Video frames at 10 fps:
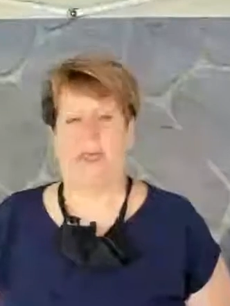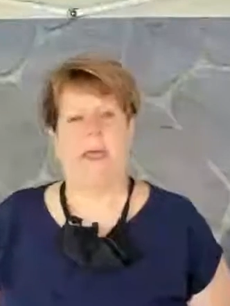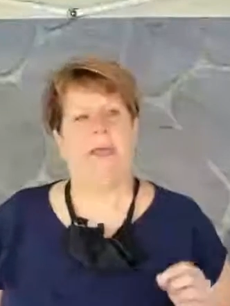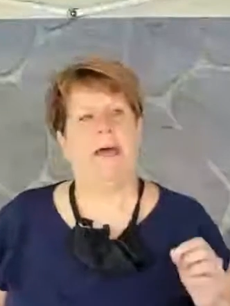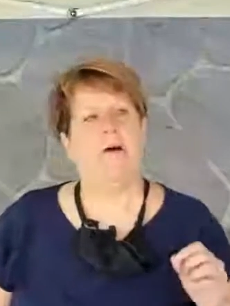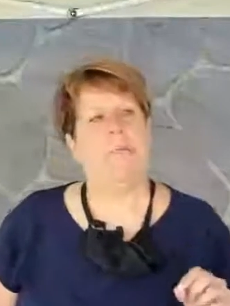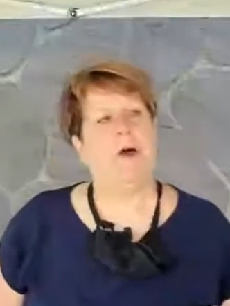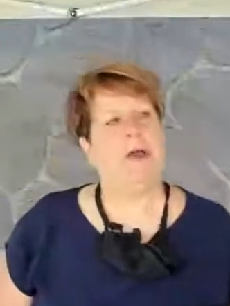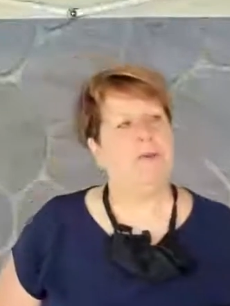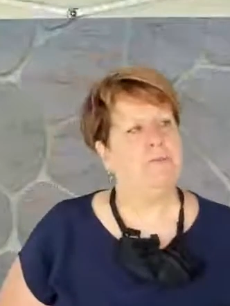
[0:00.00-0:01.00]
Now,
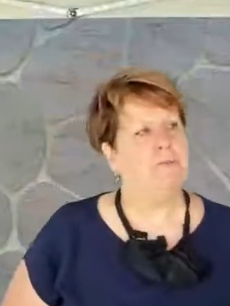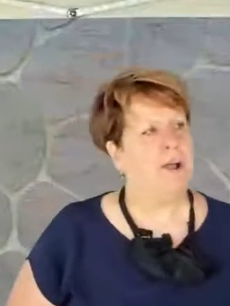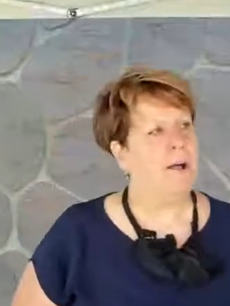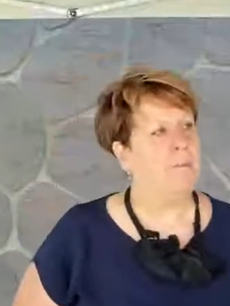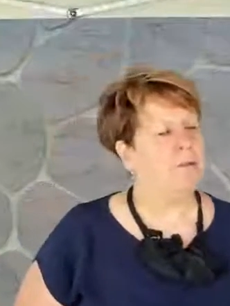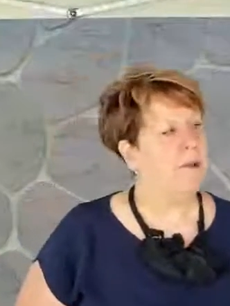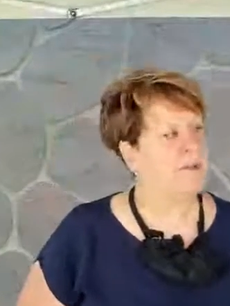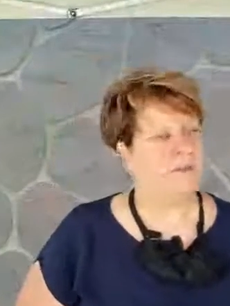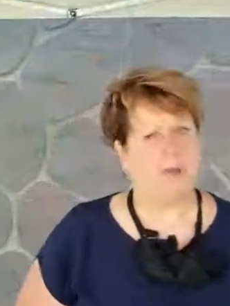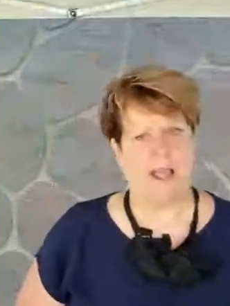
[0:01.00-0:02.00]
apart from the
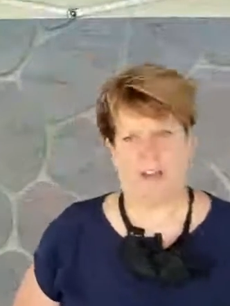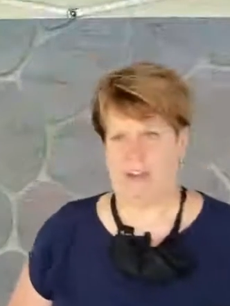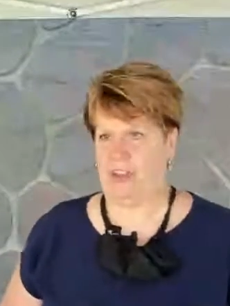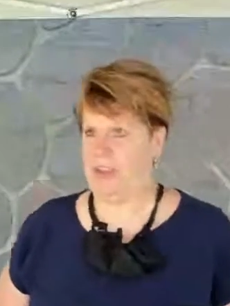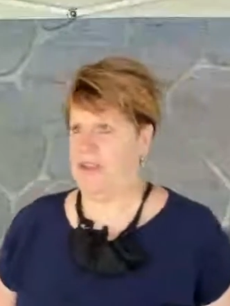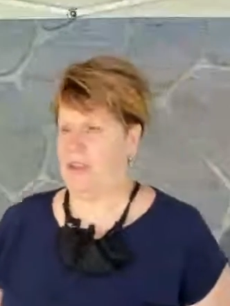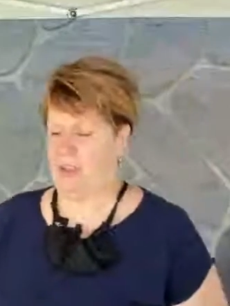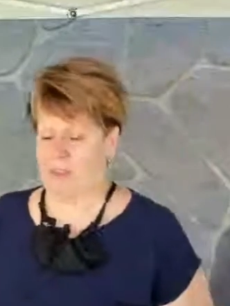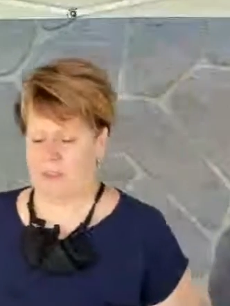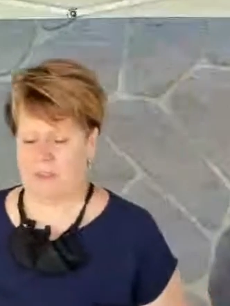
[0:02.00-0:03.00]
resurrection,
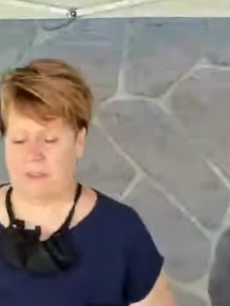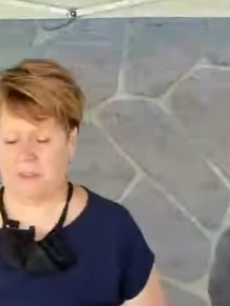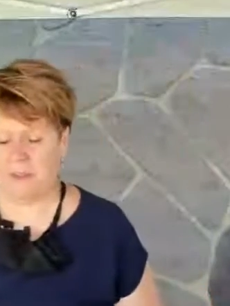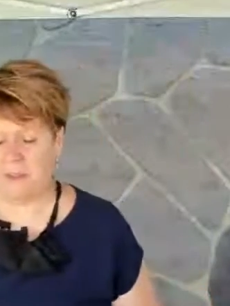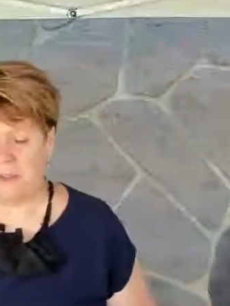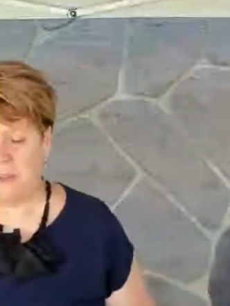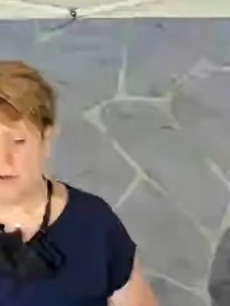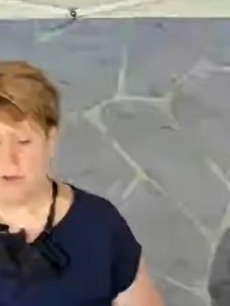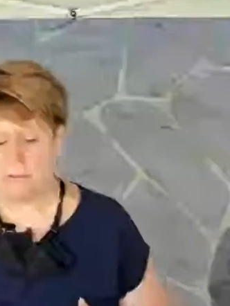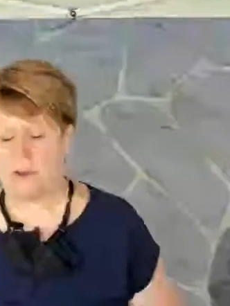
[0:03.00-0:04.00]
this is the
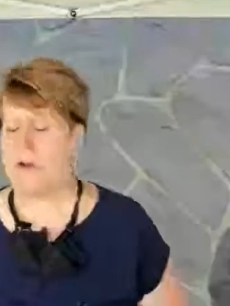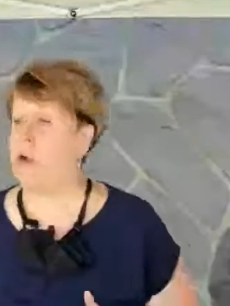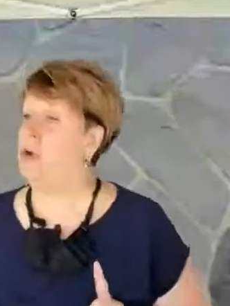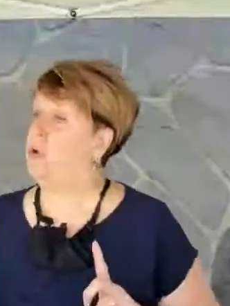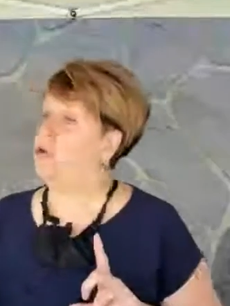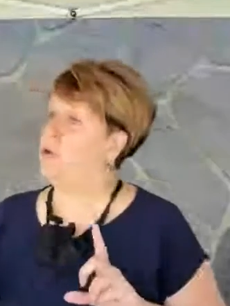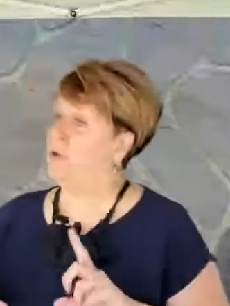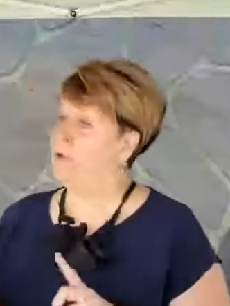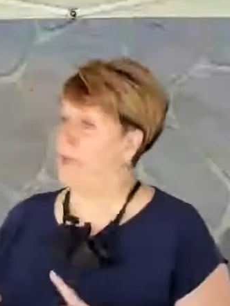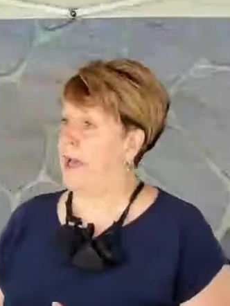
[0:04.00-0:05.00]
only miracle or
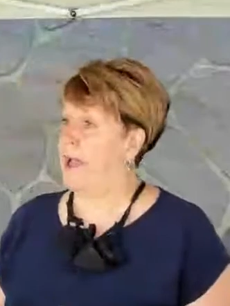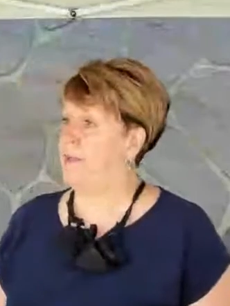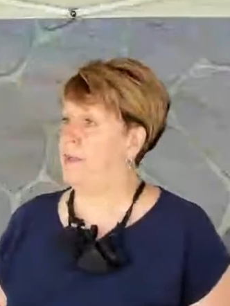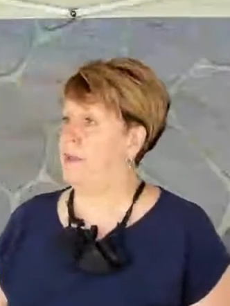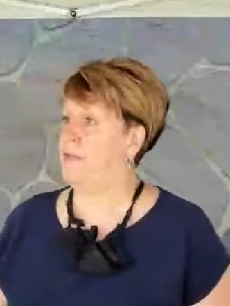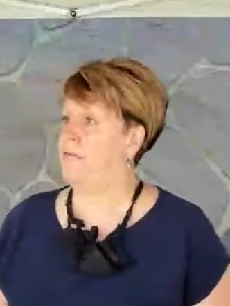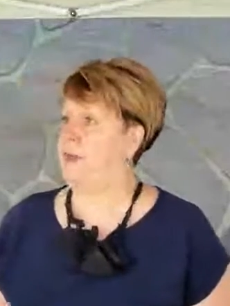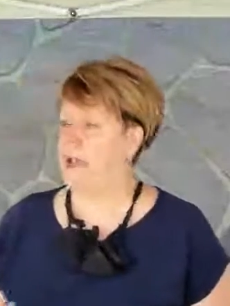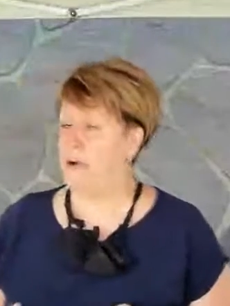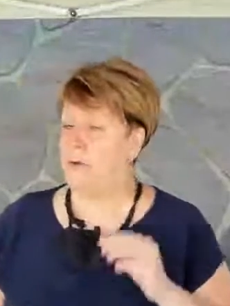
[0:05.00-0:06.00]
sign that is
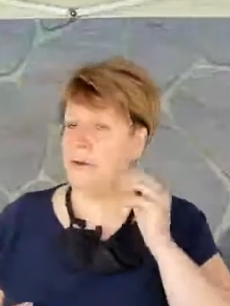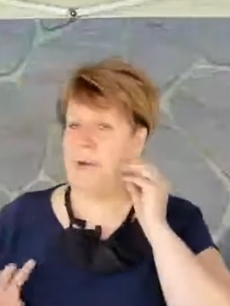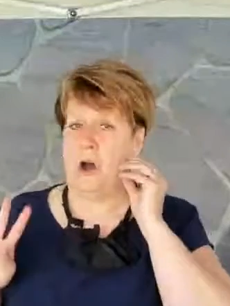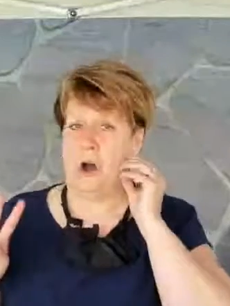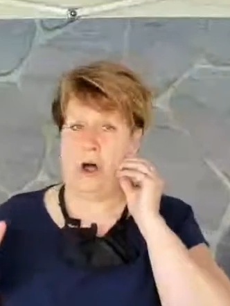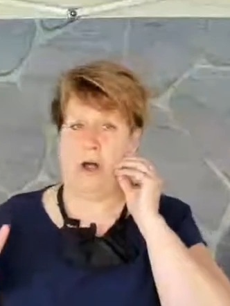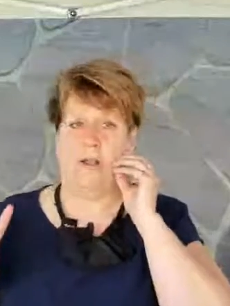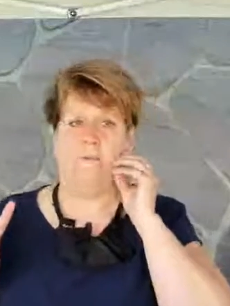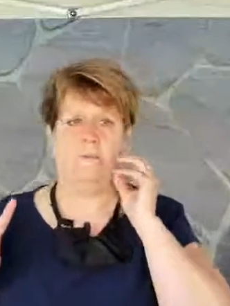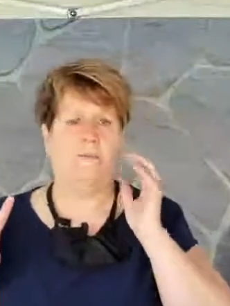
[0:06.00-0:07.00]
found in
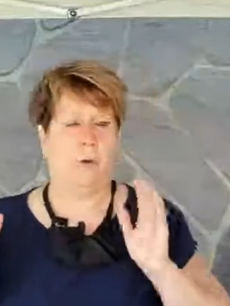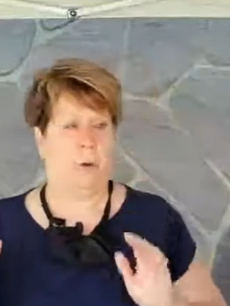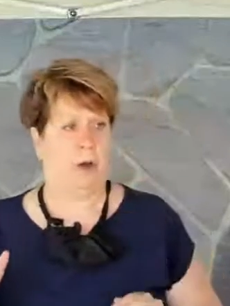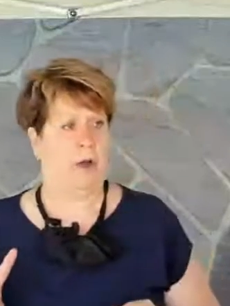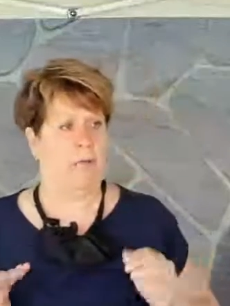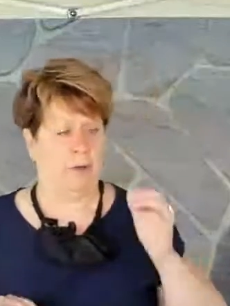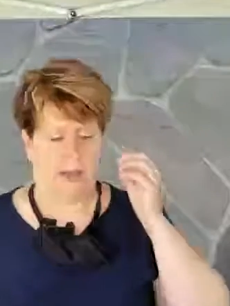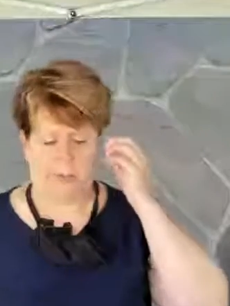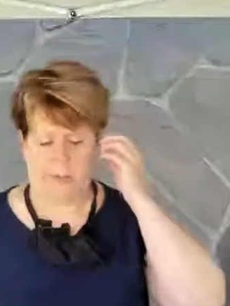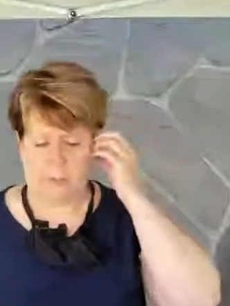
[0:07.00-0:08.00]
all 4 of the
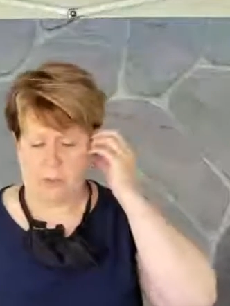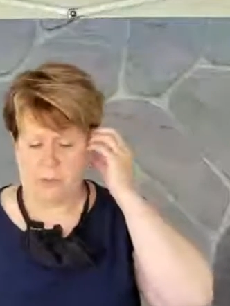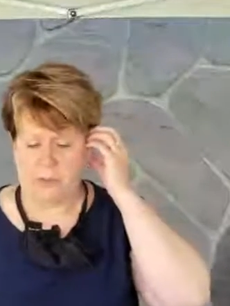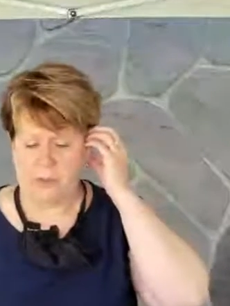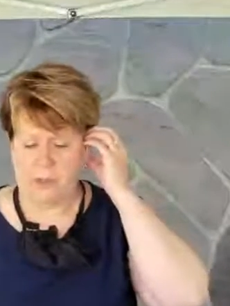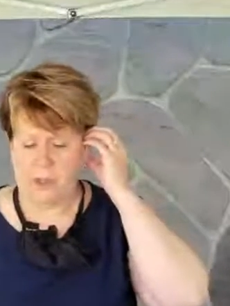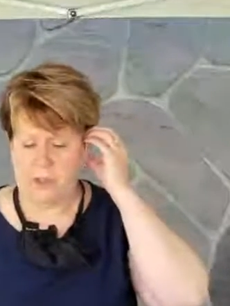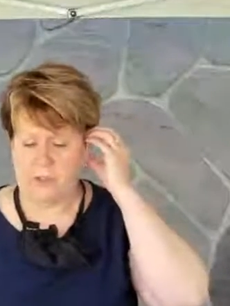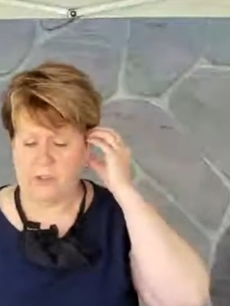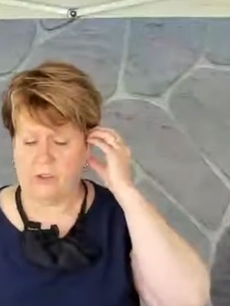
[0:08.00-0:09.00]
Gospels.
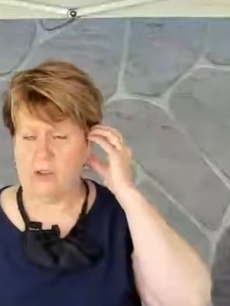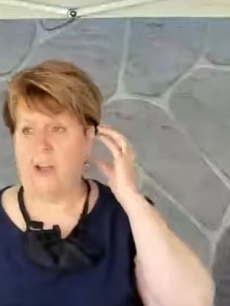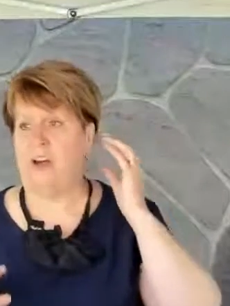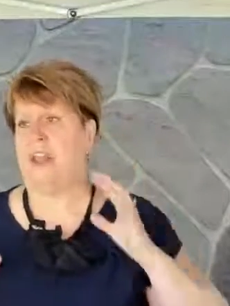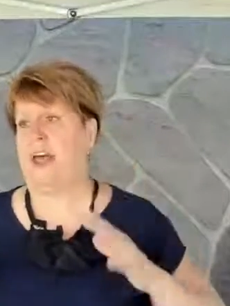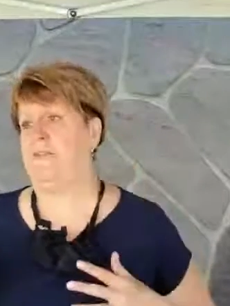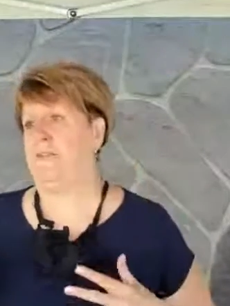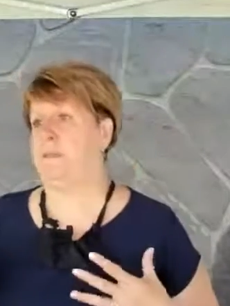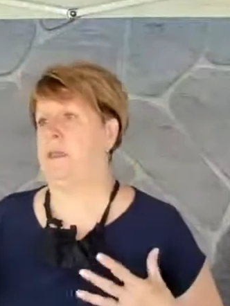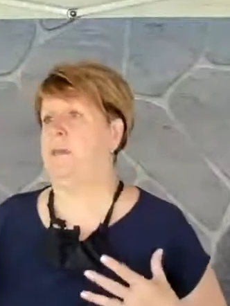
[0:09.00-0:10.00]
So it left a
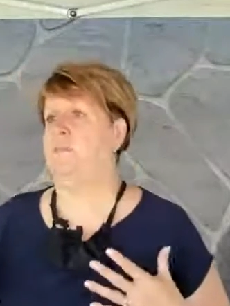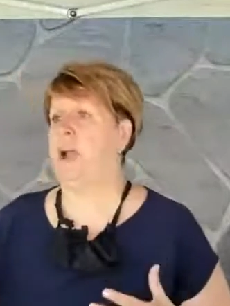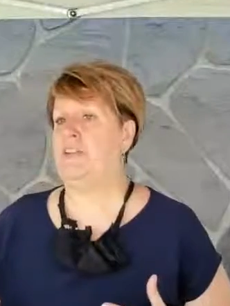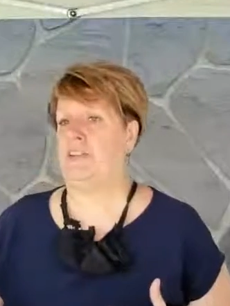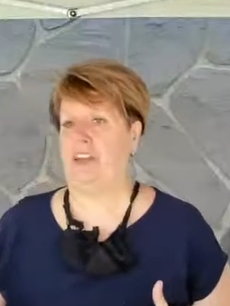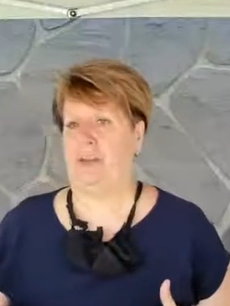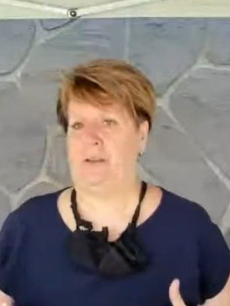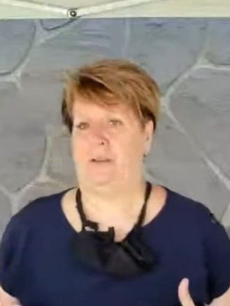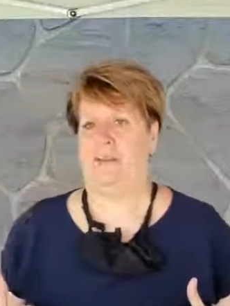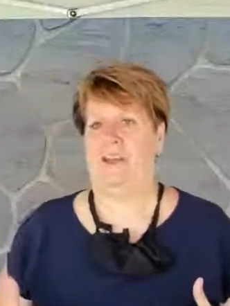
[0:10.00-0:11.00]
big impression
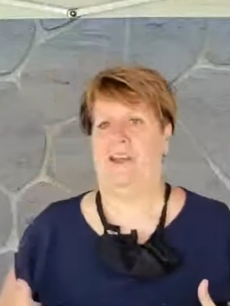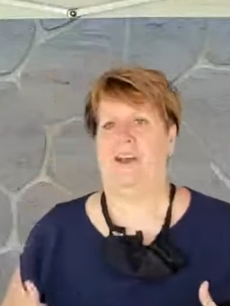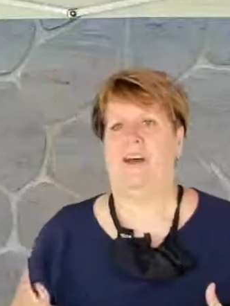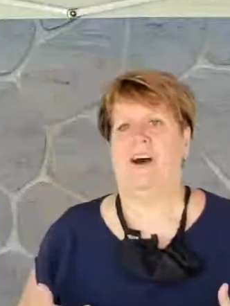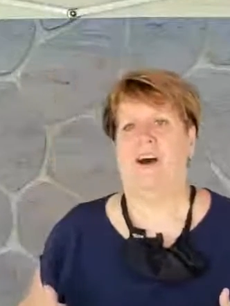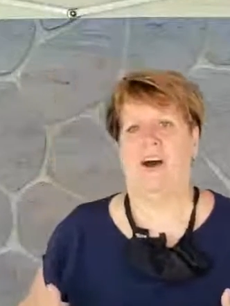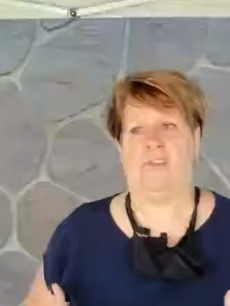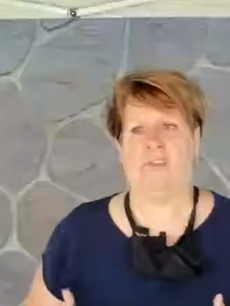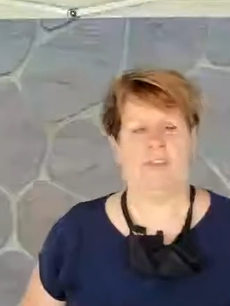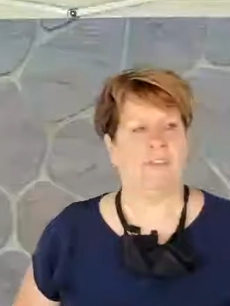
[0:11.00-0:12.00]
on
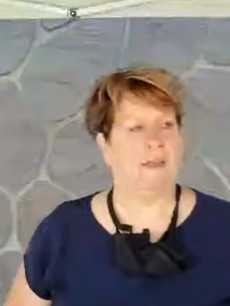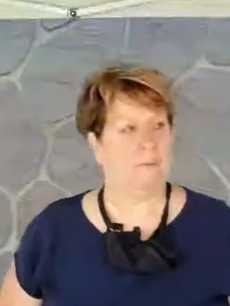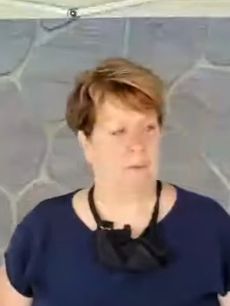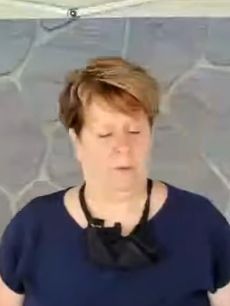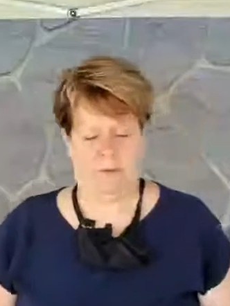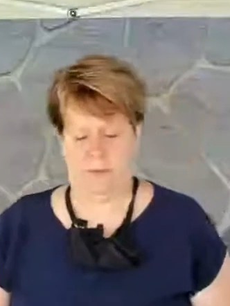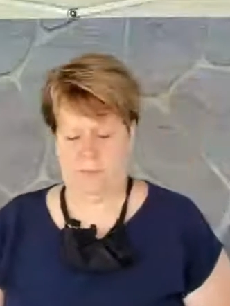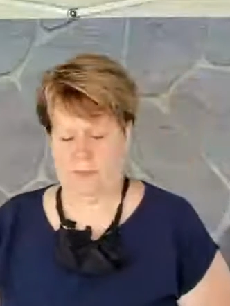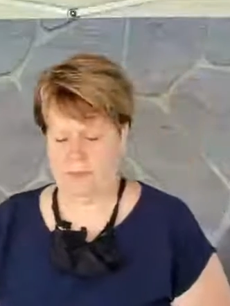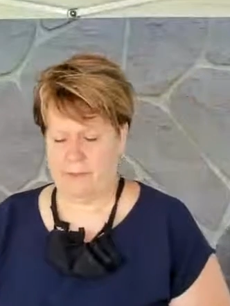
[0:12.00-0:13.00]
the disciples
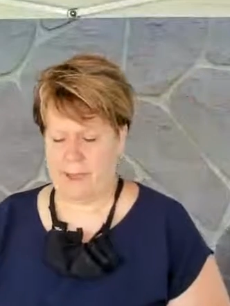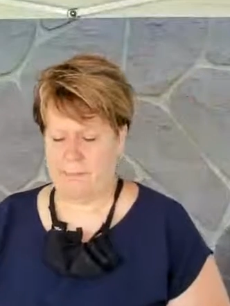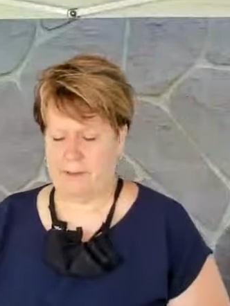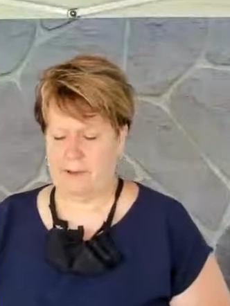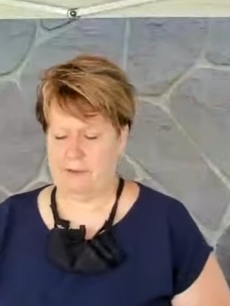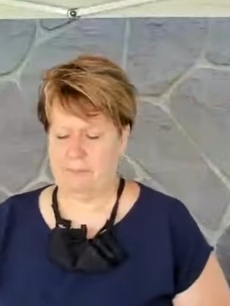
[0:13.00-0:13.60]
when this happened.